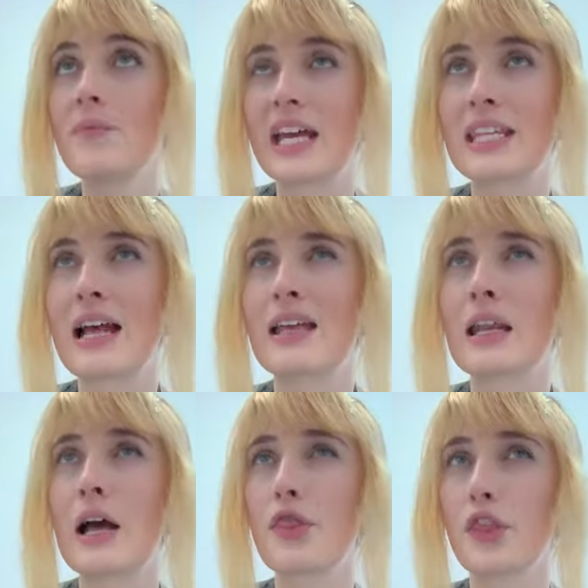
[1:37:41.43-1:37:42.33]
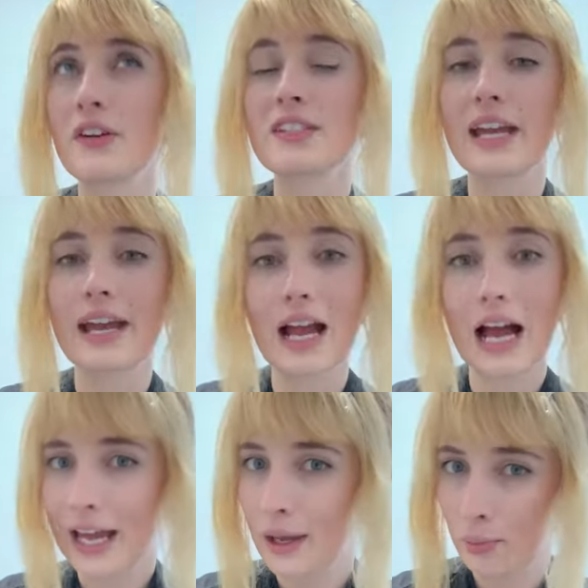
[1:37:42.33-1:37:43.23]
And then Thursday,
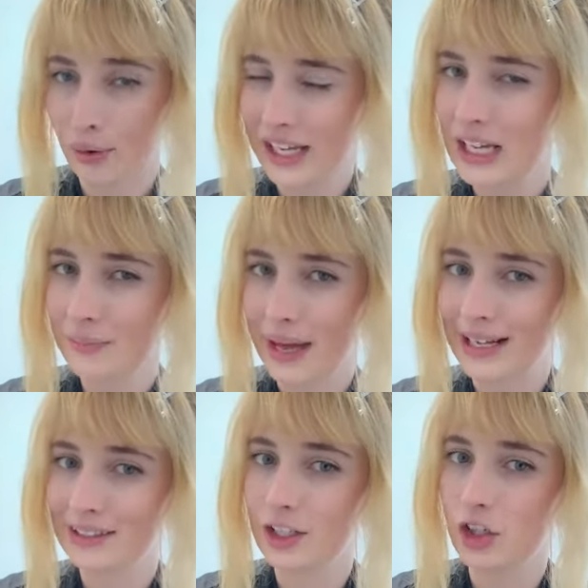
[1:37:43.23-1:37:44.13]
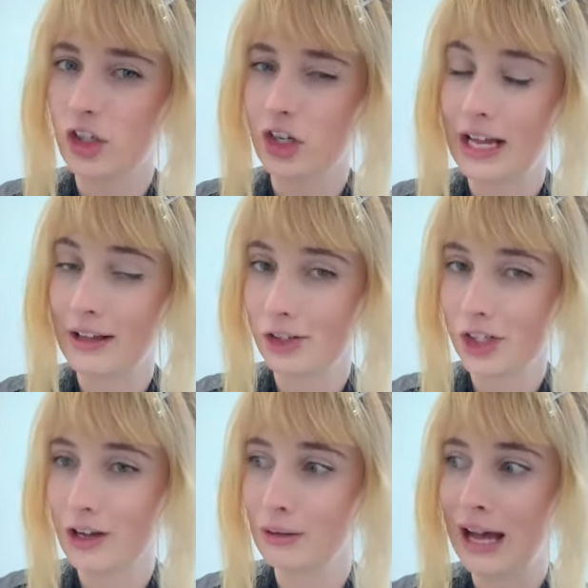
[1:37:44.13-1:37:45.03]
I am bringing back the Chanel
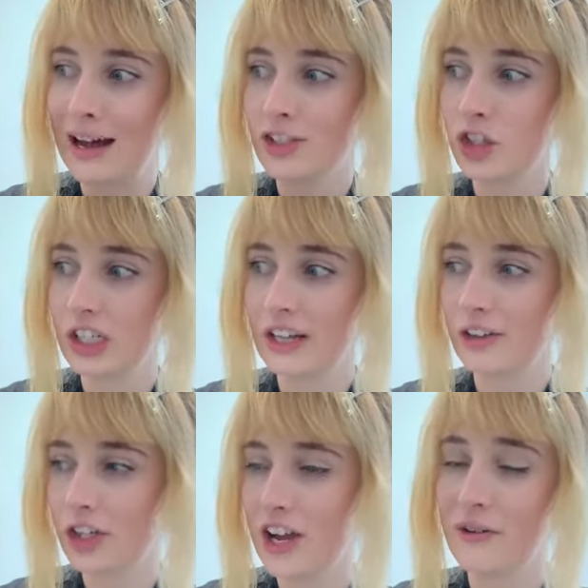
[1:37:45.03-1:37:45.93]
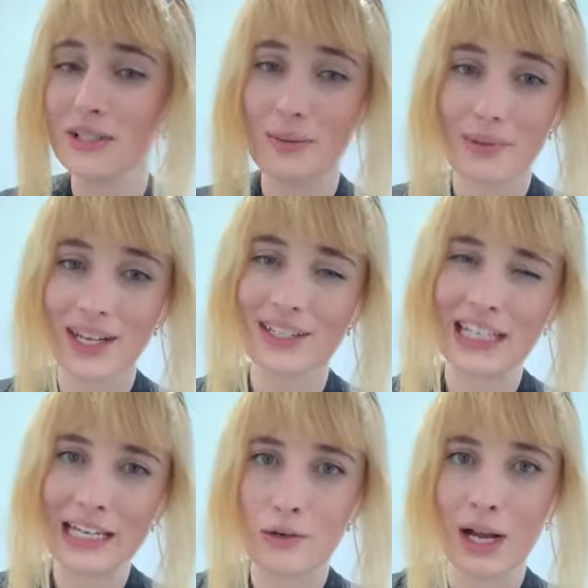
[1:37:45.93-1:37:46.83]
show. Last Chanel show was
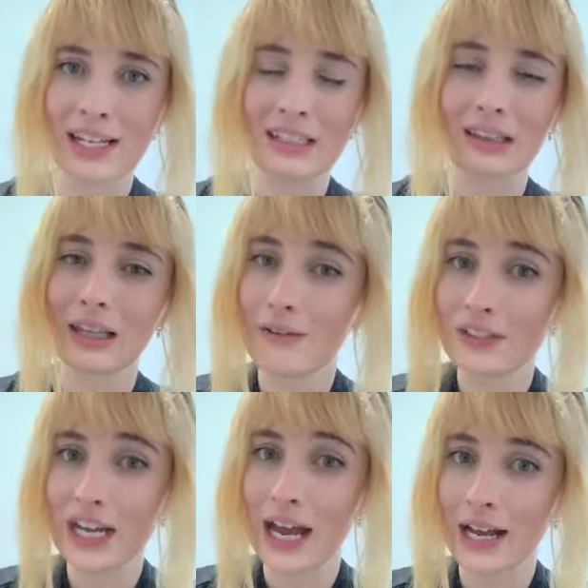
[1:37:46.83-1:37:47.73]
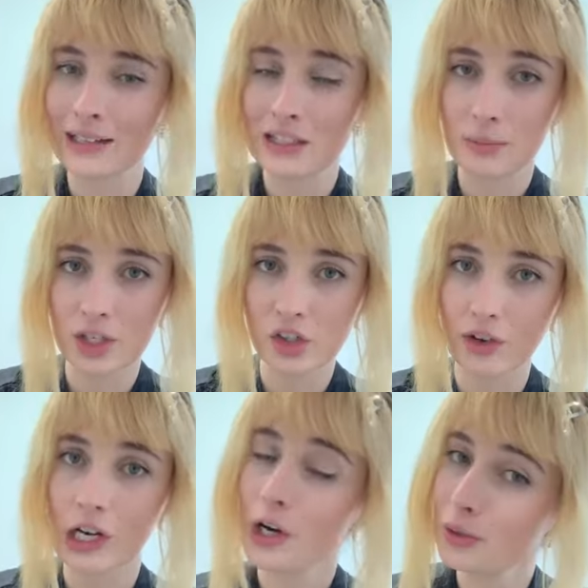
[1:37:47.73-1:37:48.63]
amazing. You guys loved it. I had so much
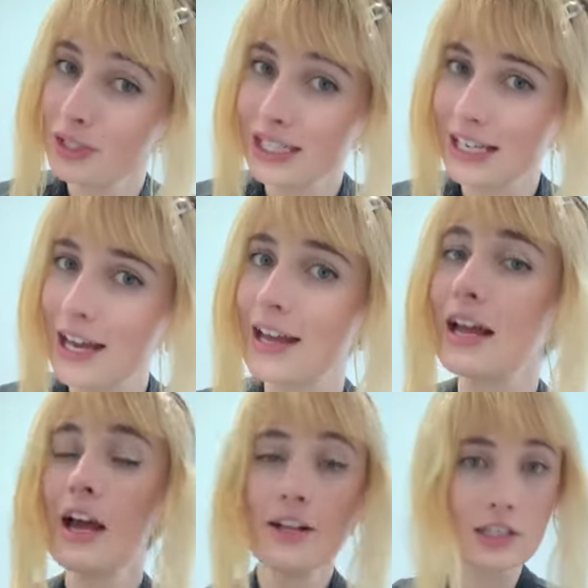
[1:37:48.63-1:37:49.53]
fun hosting it.